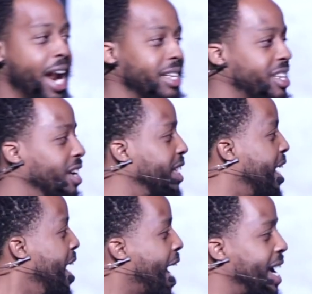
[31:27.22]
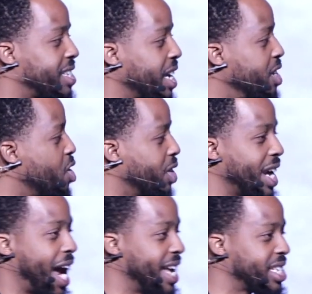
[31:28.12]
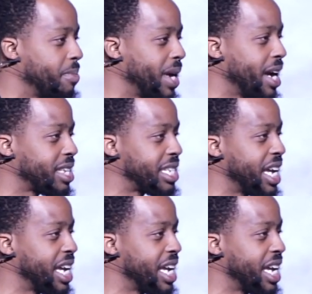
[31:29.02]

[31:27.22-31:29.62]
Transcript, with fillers: And I started thinking, I said, you know, then I asked somebody else, I